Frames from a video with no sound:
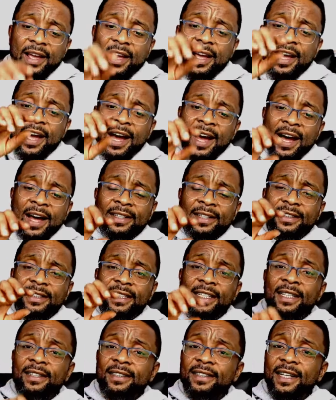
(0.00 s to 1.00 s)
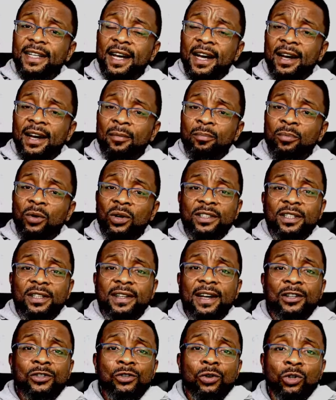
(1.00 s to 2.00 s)
And in their political
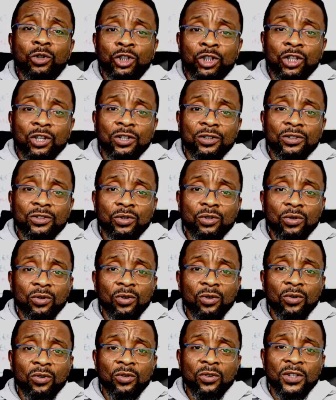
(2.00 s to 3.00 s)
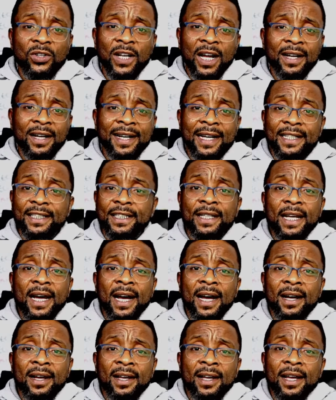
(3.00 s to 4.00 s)
solution to that
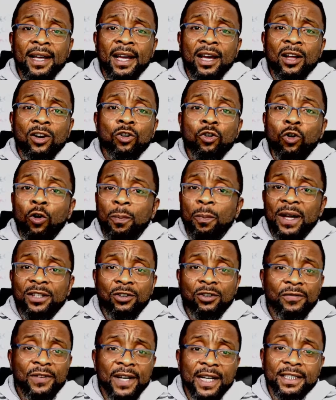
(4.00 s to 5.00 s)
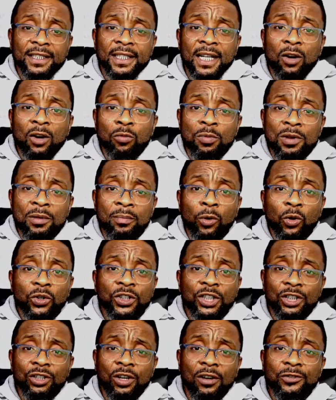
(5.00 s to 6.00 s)
Nigeria, no part of Nigeria will be bold
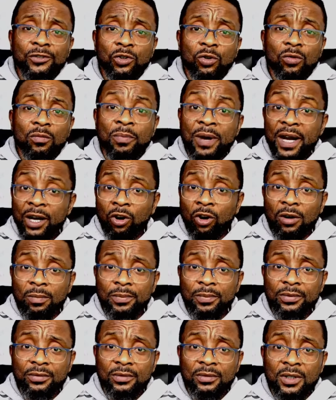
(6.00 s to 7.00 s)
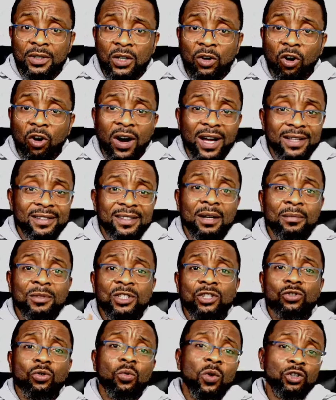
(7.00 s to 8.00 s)
enough to break up or attempt
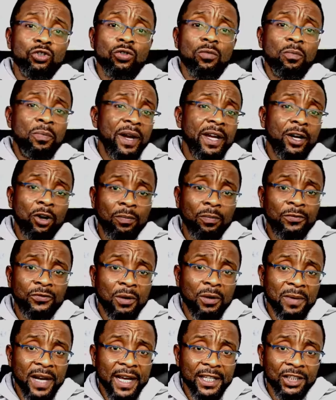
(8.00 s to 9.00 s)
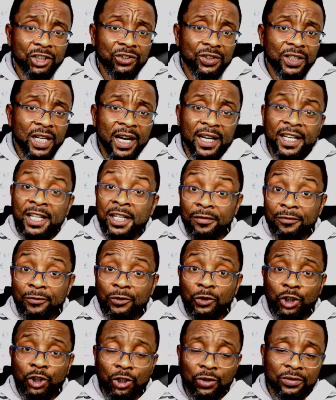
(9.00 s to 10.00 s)
to want to break up from Nigeria in the
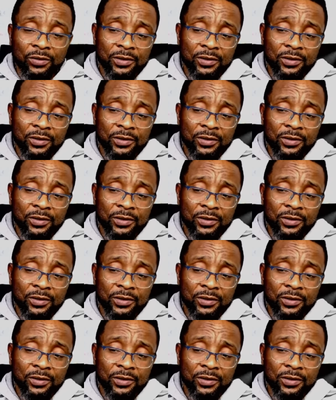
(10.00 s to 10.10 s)
future.